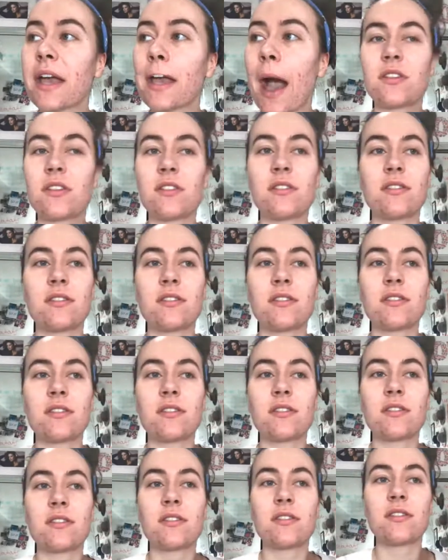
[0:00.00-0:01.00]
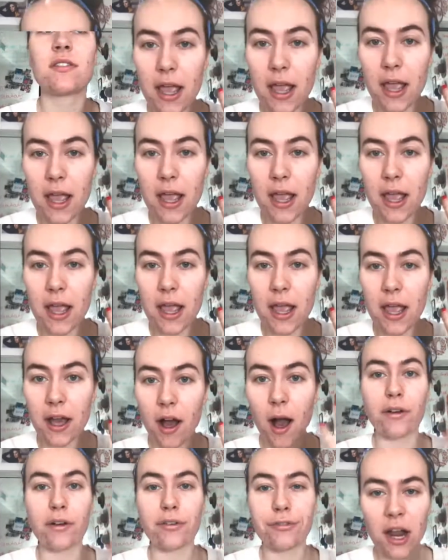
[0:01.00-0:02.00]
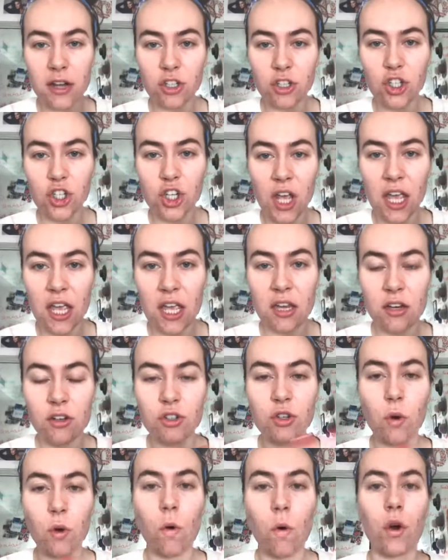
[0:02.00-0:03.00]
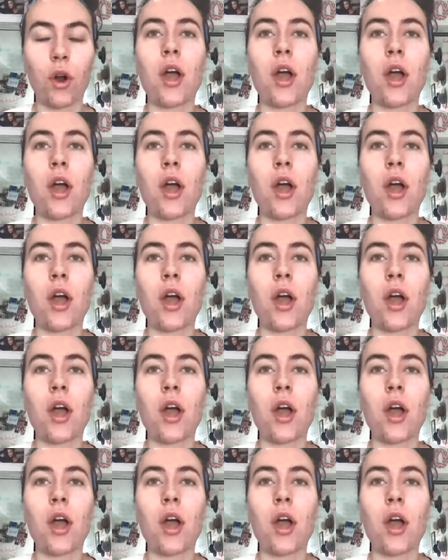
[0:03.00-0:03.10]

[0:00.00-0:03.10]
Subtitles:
They go through a breakup or a friend change or